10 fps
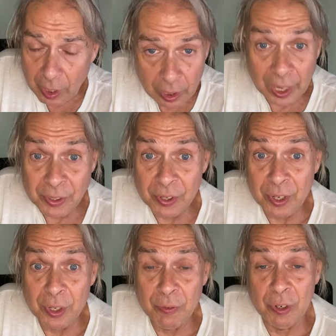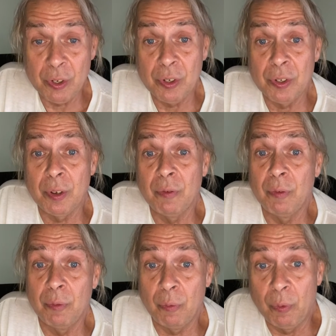Lots of science fiction stuff,
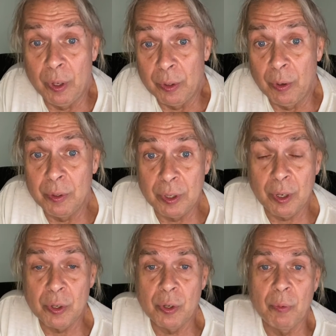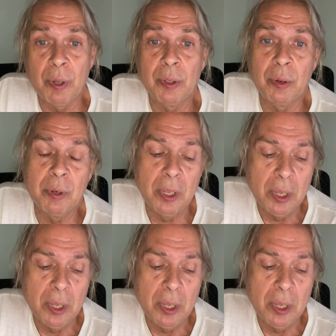well-known and not so well-known.